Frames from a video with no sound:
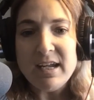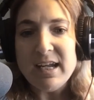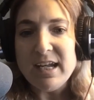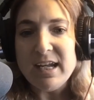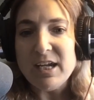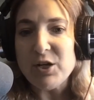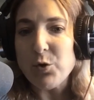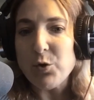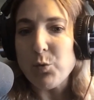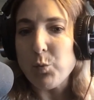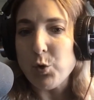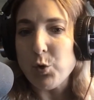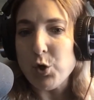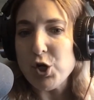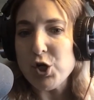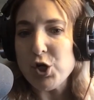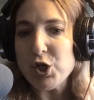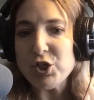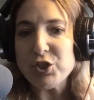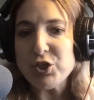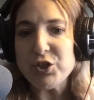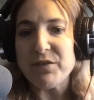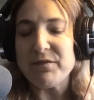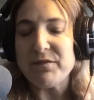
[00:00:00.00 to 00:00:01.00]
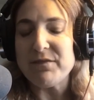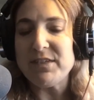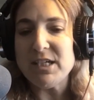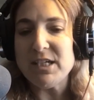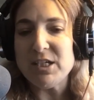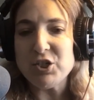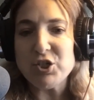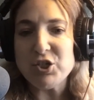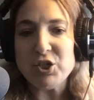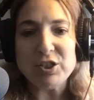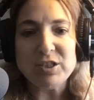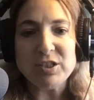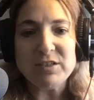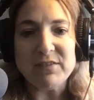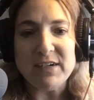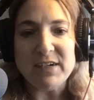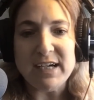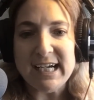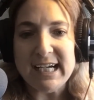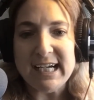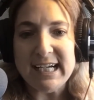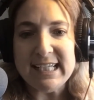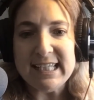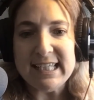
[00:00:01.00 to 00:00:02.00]
In a world of digital
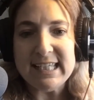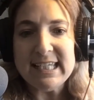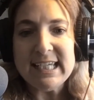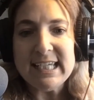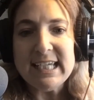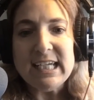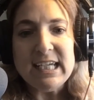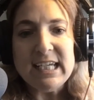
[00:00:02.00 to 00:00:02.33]
divides,